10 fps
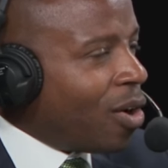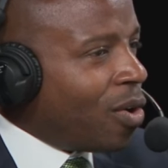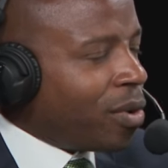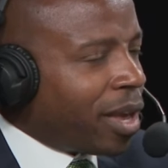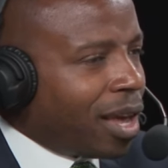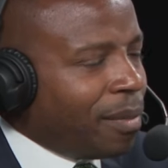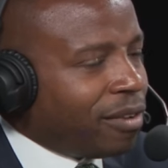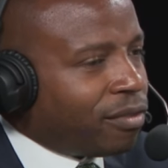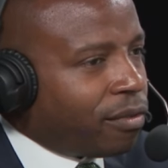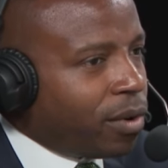Oh, yeah. I
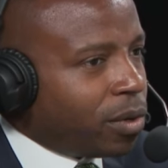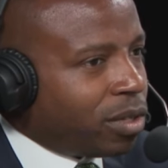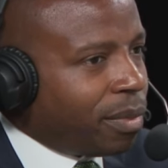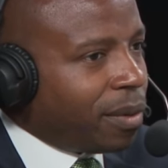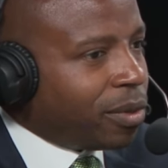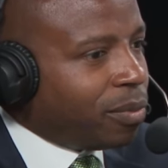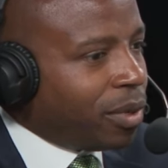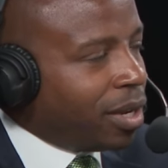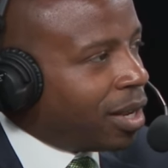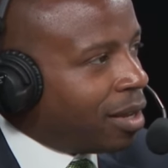mean, for folks to be able to
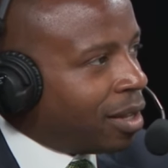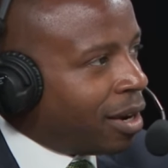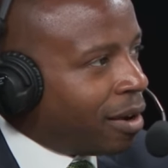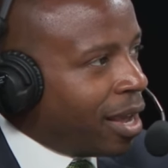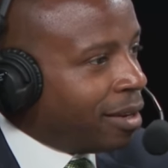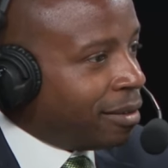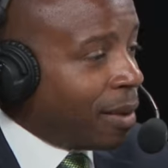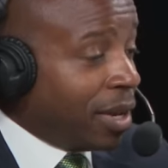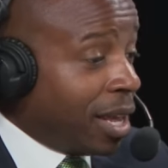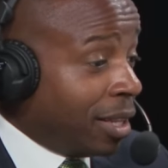be down there and, I
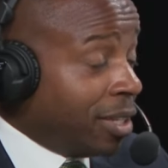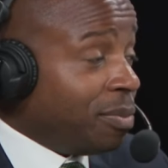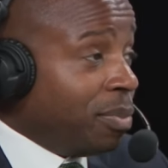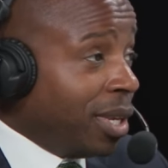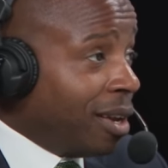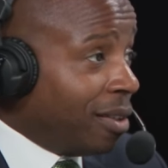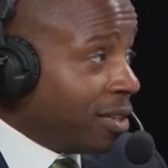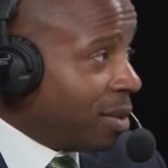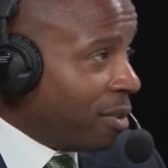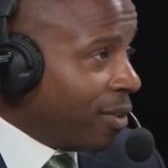mean, at least be on the
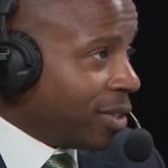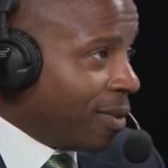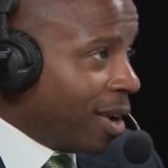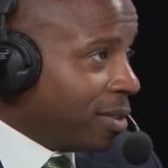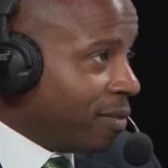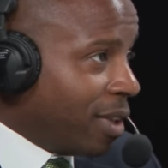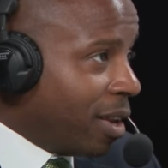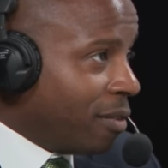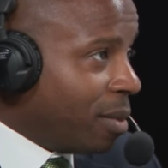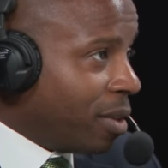Summerfest grounds if they had
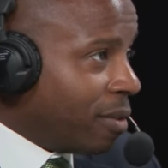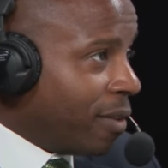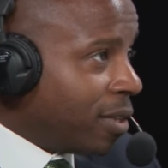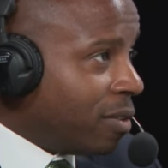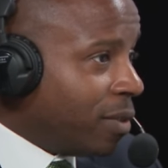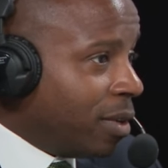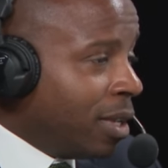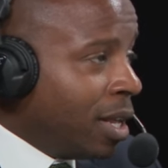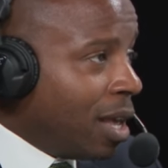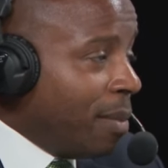never been to the festival.
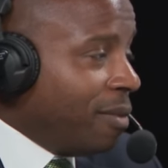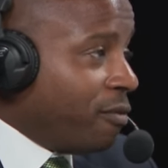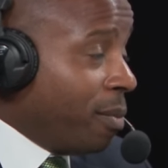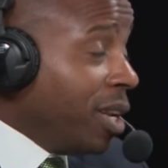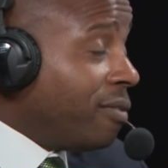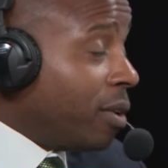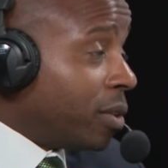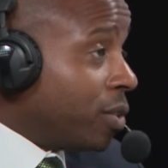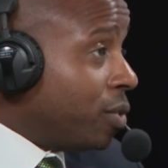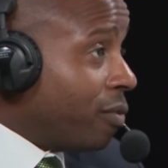Mm-hmm. I mean, for many
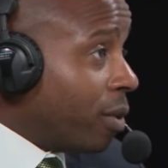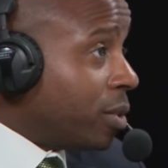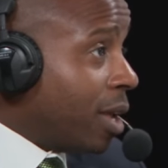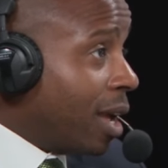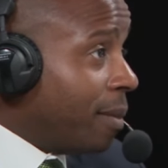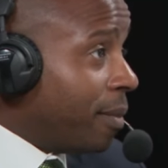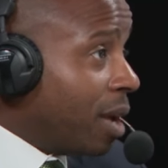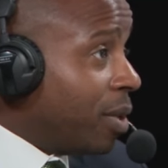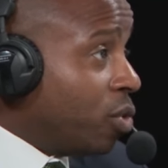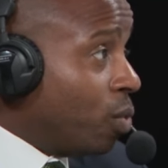folks, this is their first time
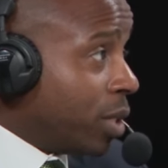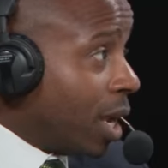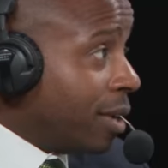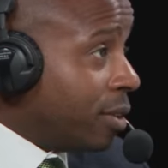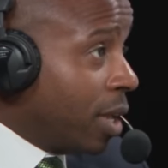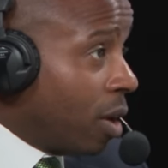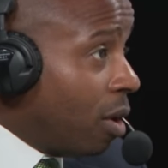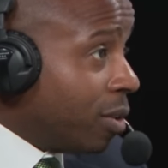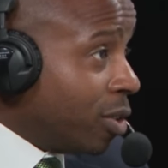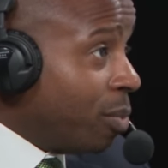coming to Wisconsin at
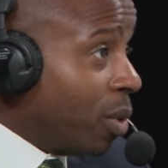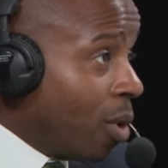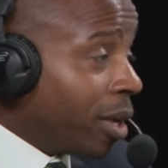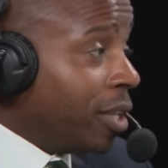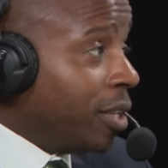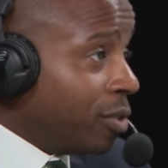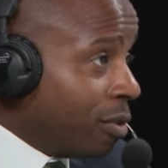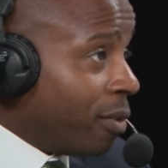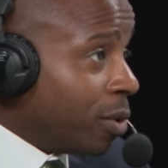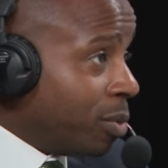all. So mm-hmm. Milwaukee is
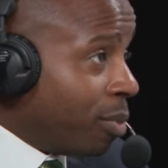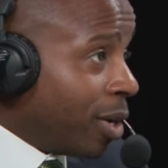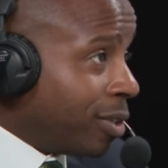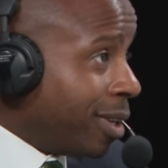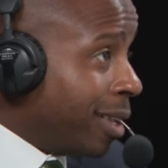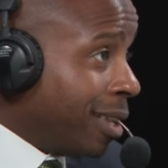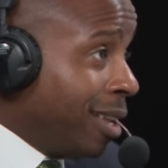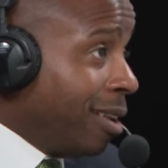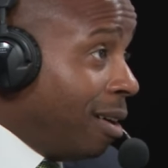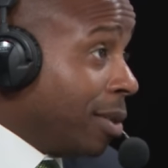their first impression, like
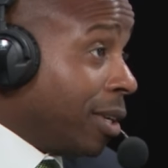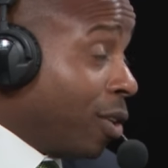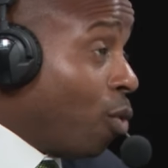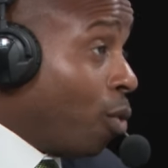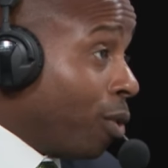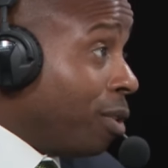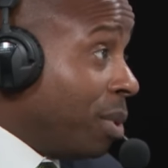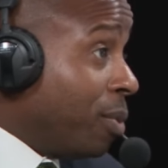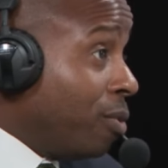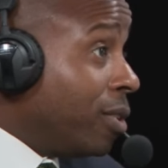almost like a quarter of the
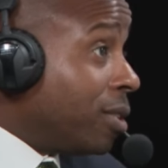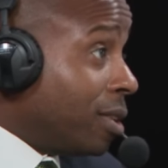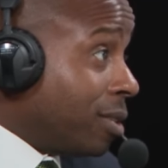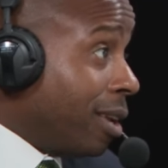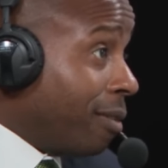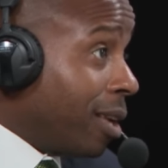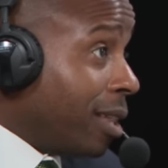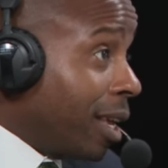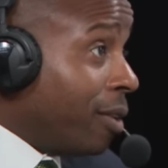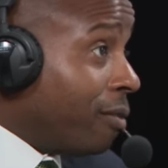people who visit the state, right?
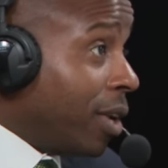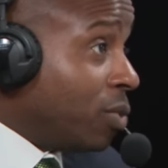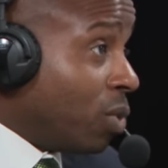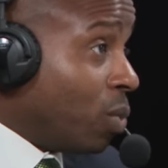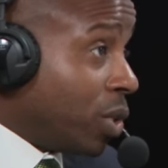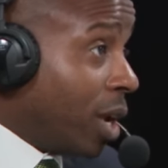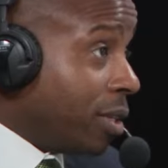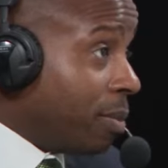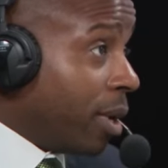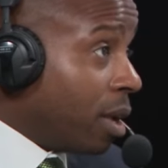They interface with
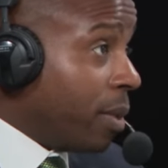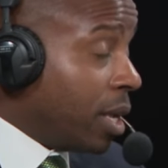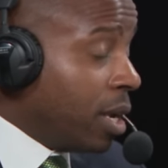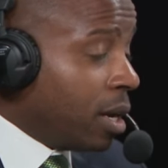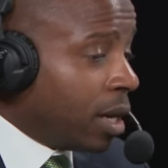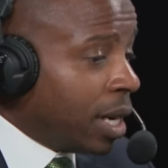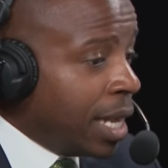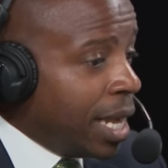Wisconsin by coming here.